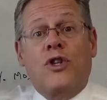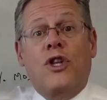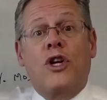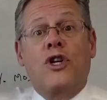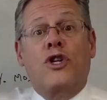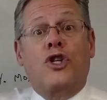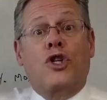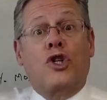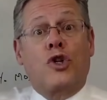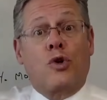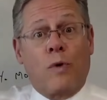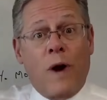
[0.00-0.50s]
the
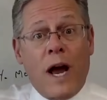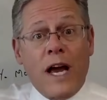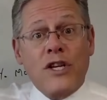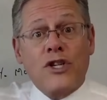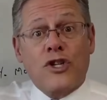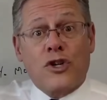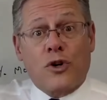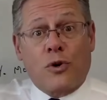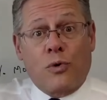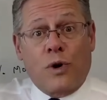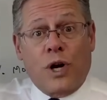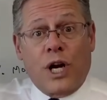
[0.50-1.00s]

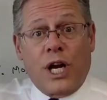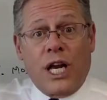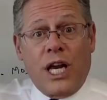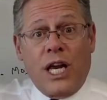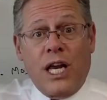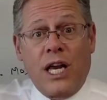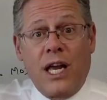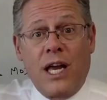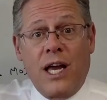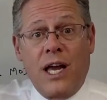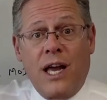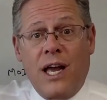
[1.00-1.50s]

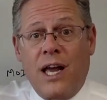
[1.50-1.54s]
treasury